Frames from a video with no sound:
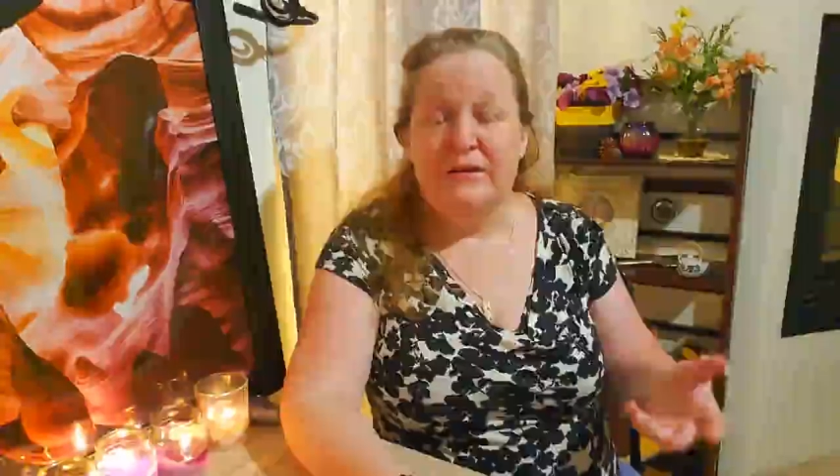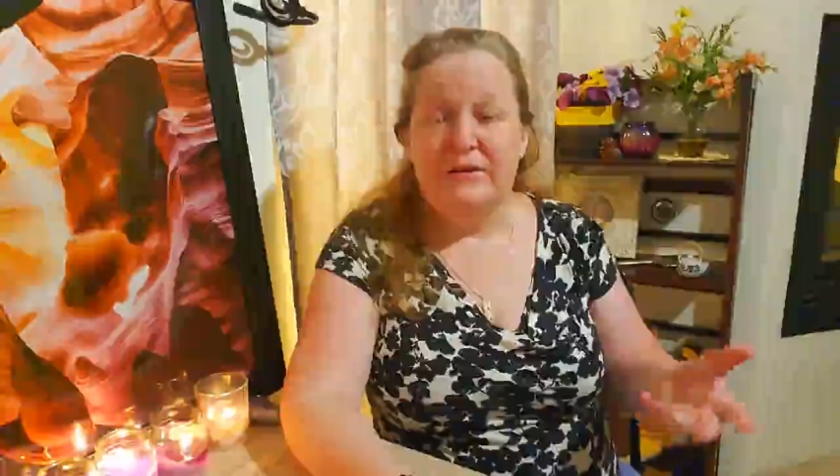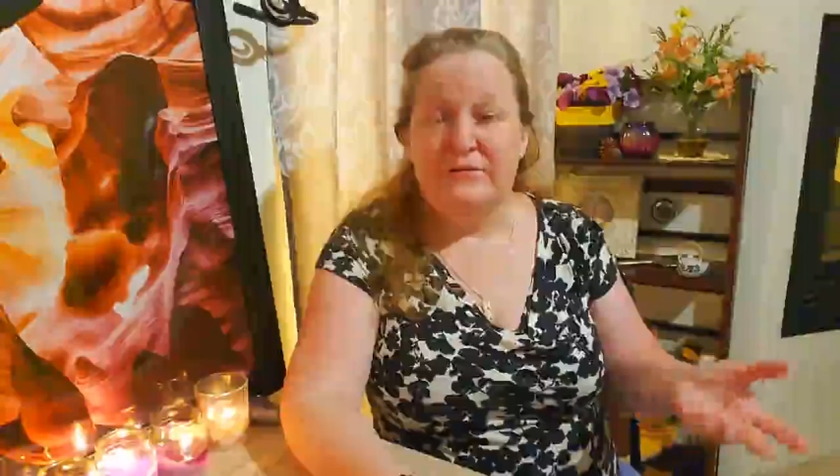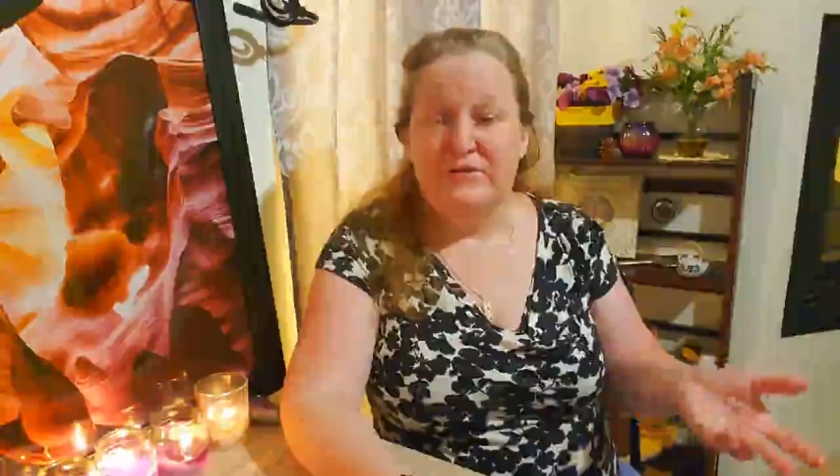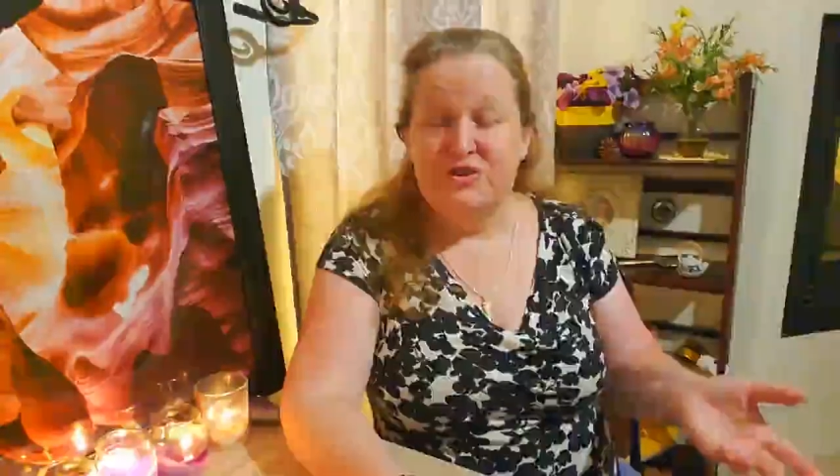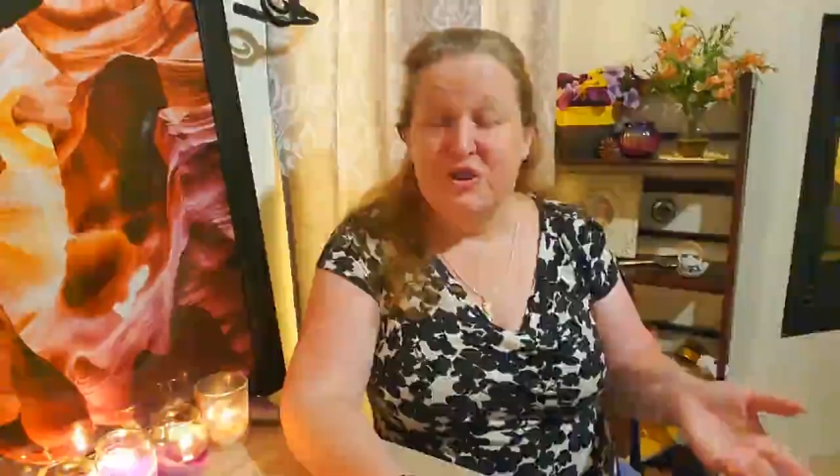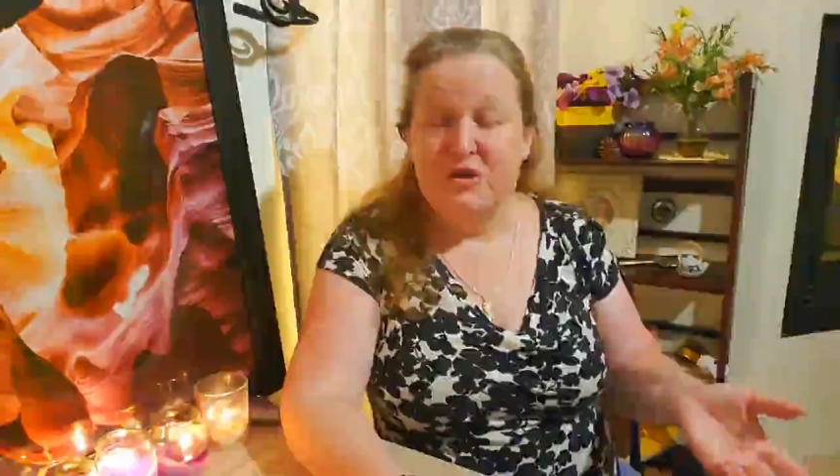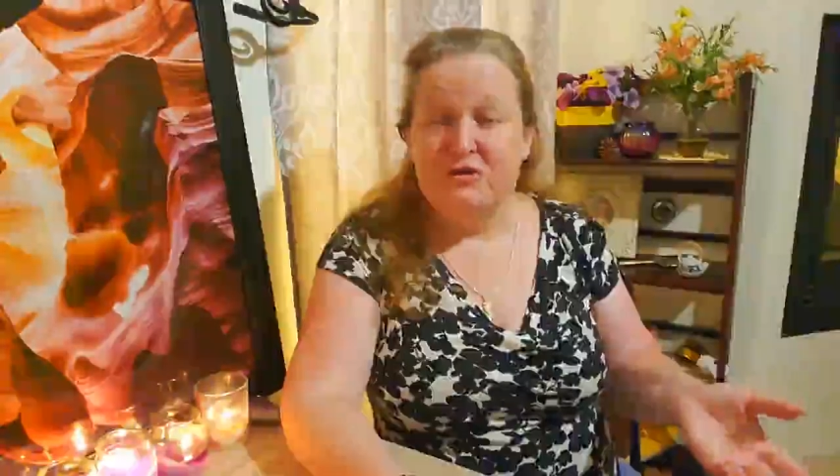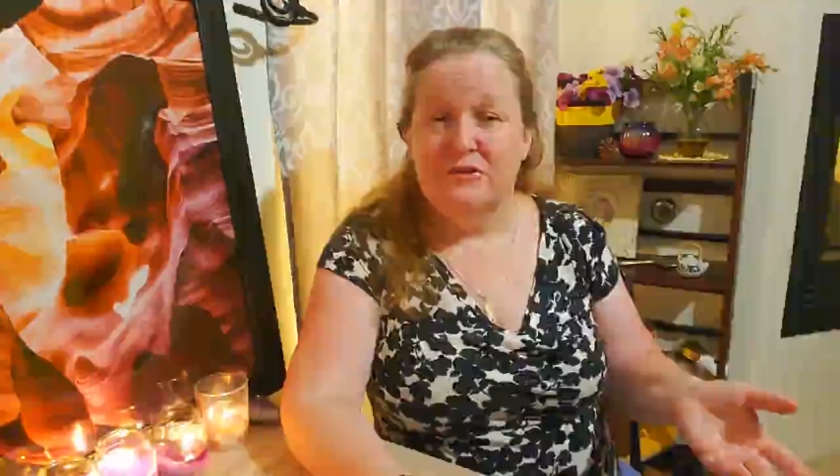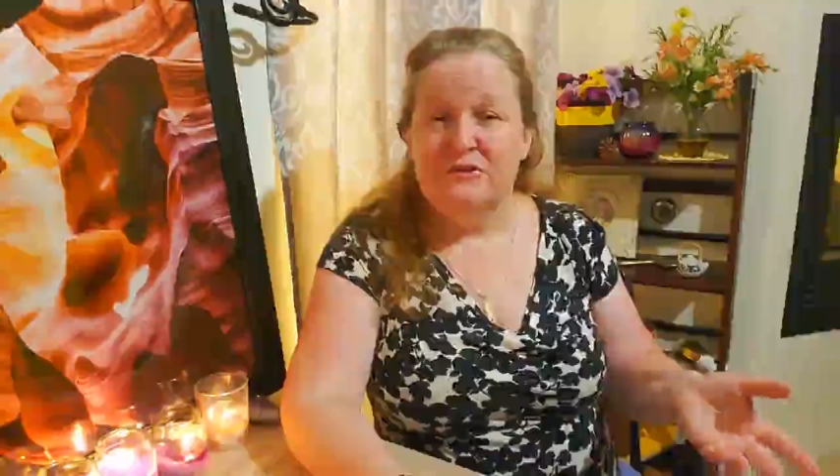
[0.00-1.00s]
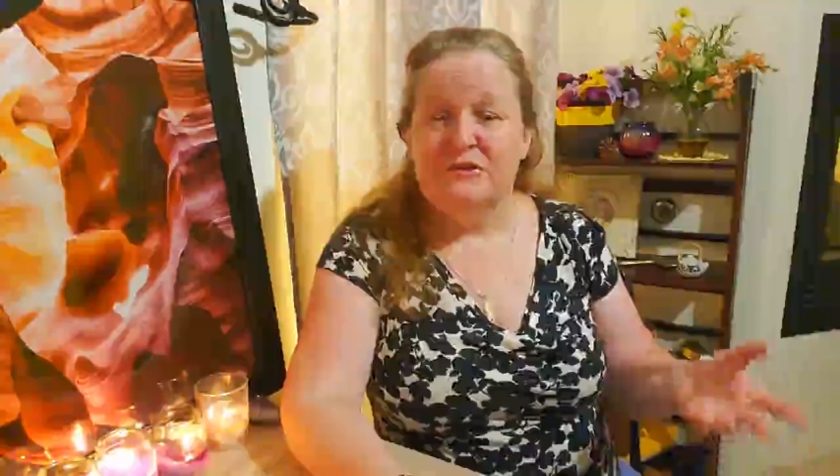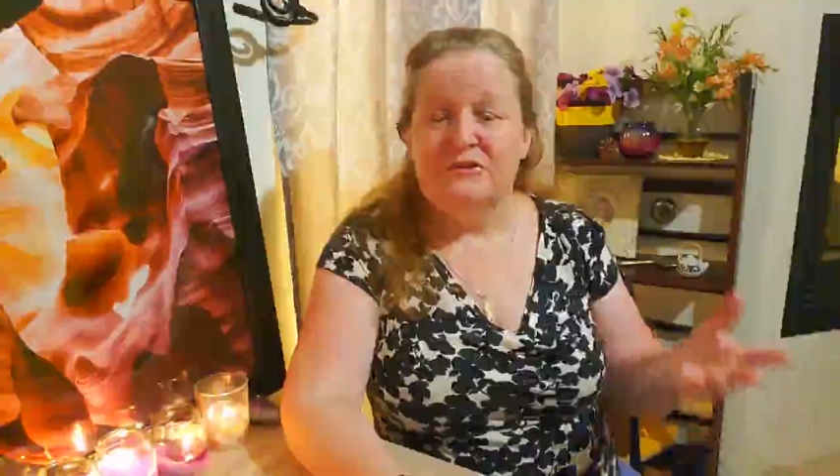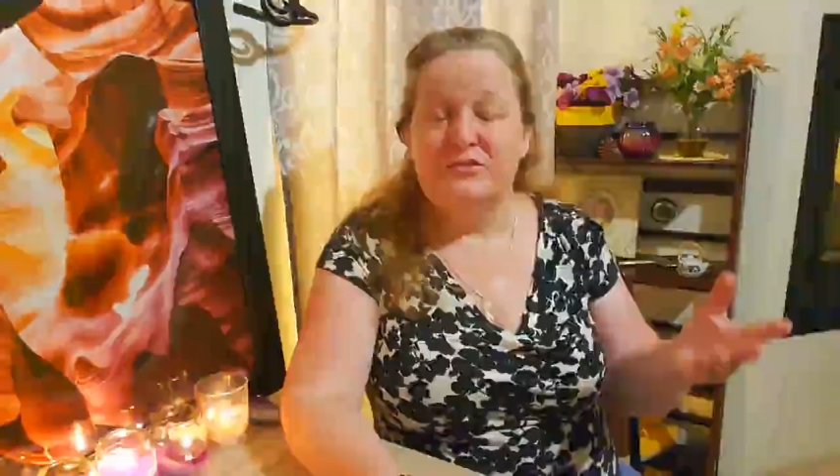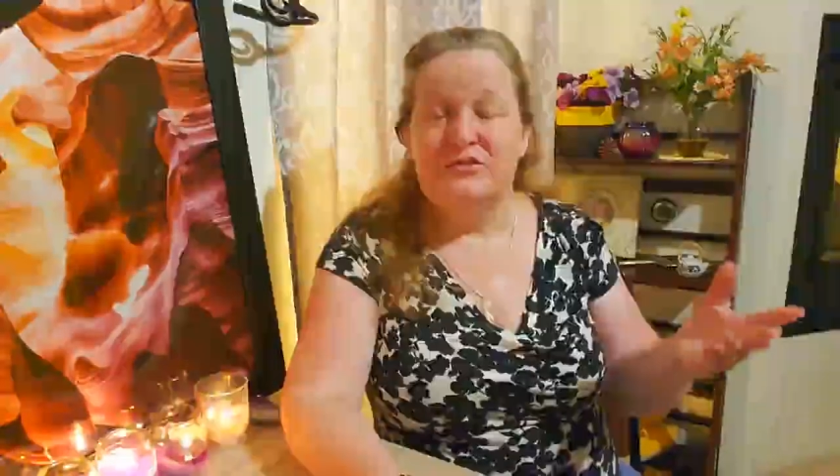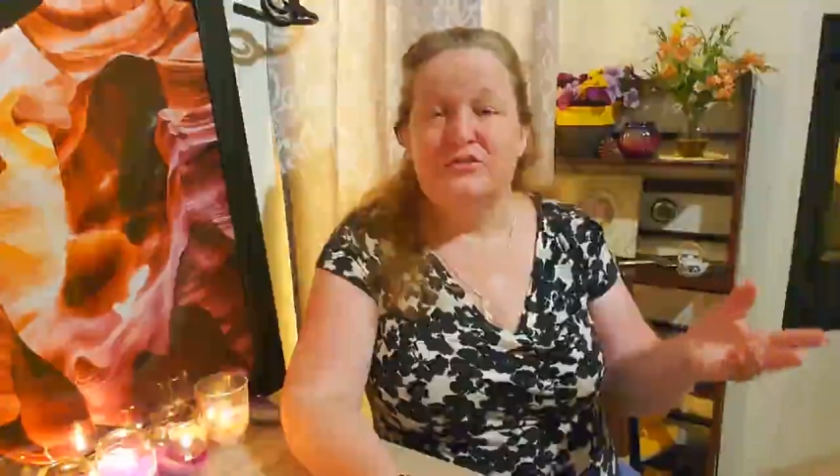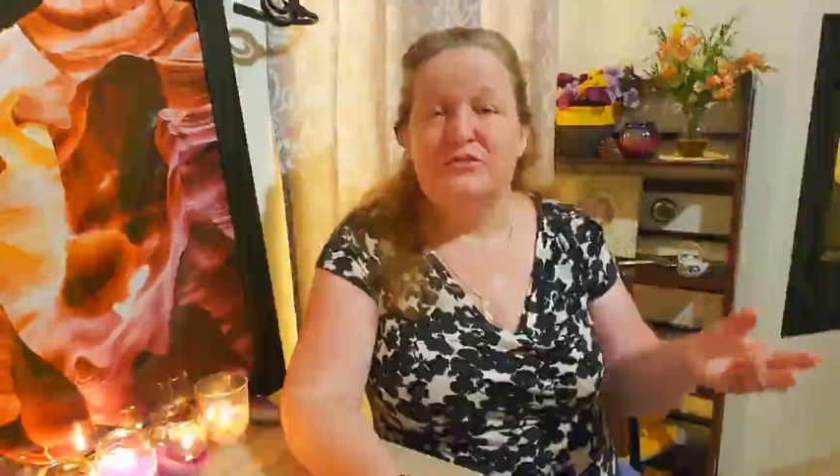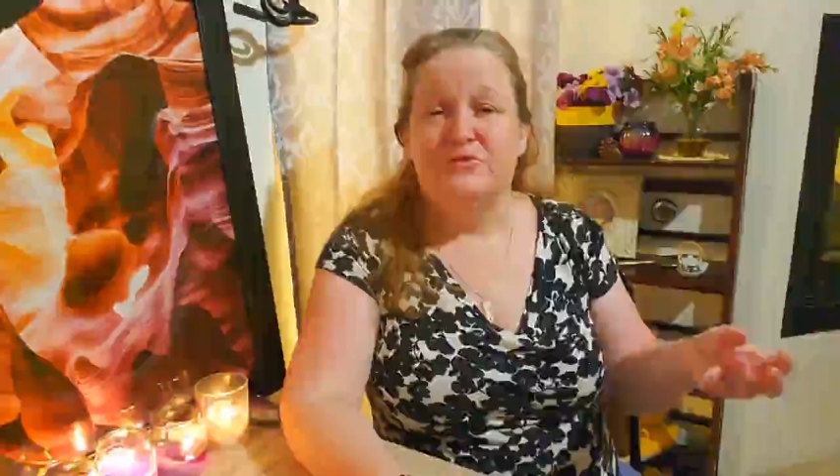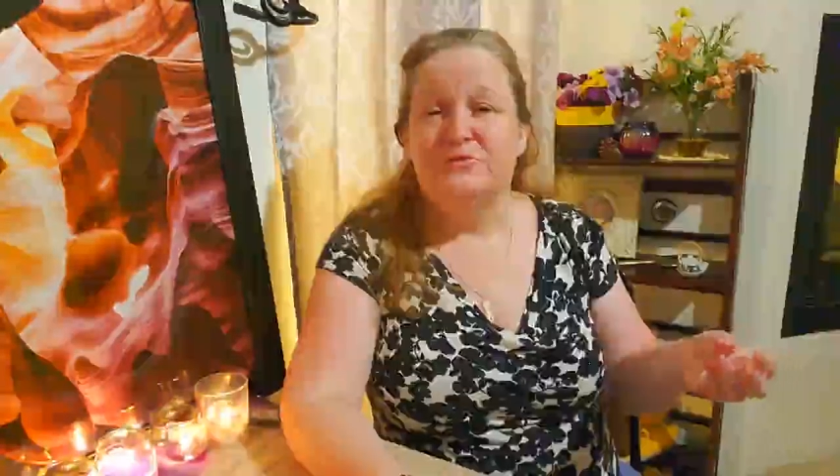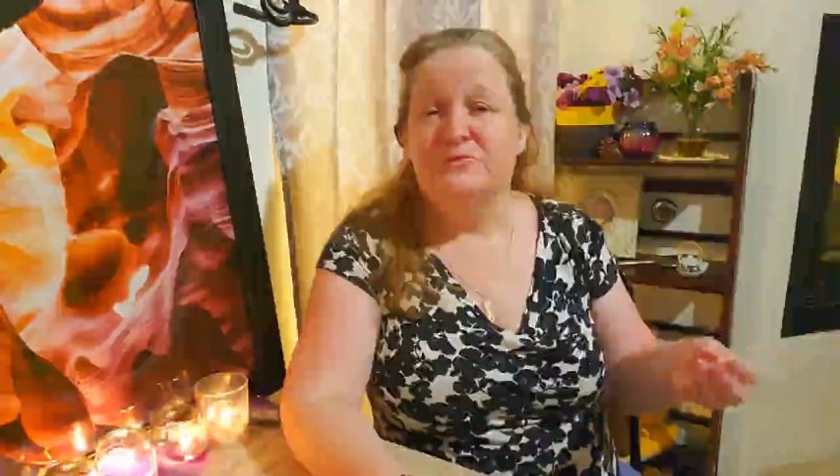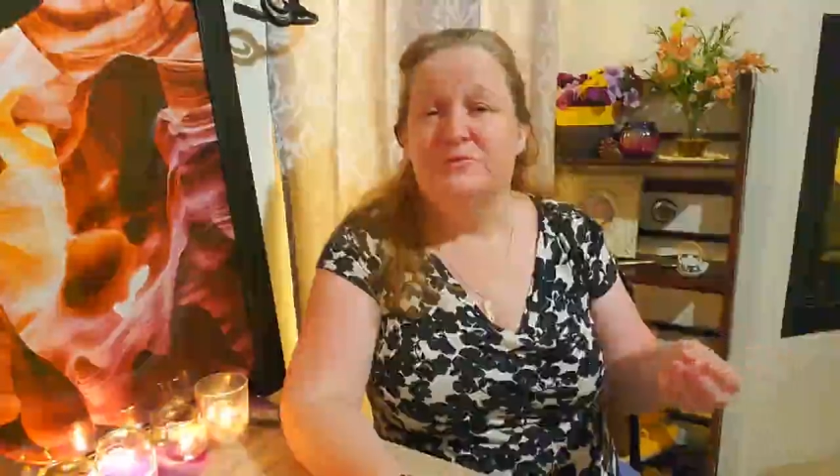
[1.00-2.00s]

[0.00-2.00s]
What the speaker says: different chakras and do